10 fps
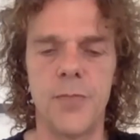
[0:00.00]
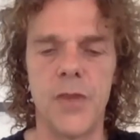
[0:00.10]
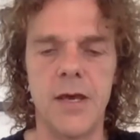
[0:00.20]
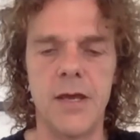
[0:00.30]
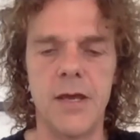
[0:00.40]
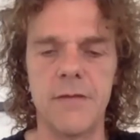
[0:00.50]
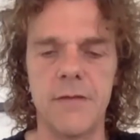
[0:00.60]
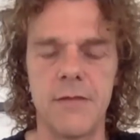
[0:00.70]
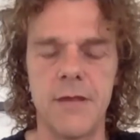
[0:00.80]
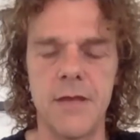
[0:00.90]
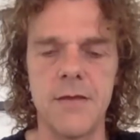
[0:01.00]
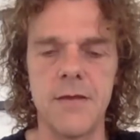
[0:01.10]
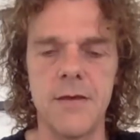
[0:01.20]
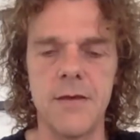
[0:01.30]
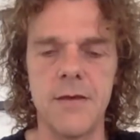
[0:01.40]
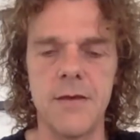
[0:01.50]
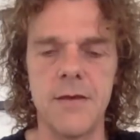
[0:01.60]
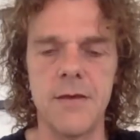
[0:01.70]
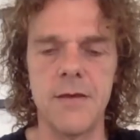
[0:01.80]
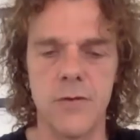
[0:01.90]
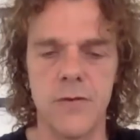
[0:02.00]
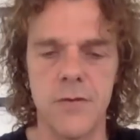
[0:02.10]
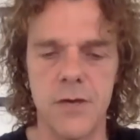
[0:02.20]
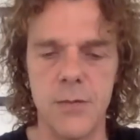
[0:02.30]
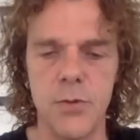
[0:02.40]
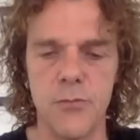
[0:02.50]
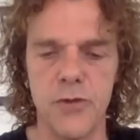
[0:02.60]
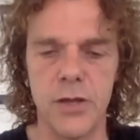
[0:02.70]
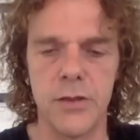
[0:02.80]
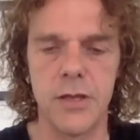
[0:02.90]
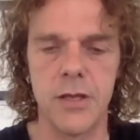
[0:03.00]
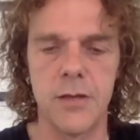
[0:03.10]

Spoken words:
And dizzy is good. So keep on breathing.